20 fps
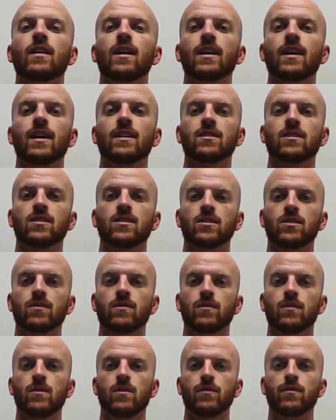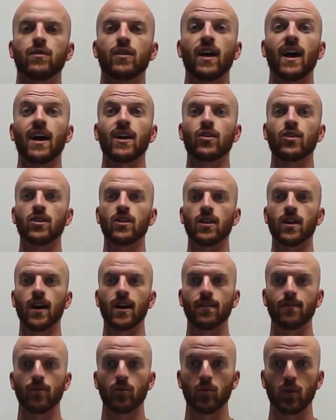I guess it's a flattering
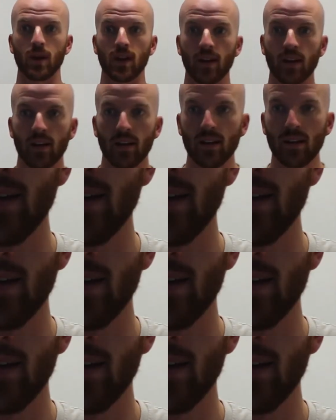light for me.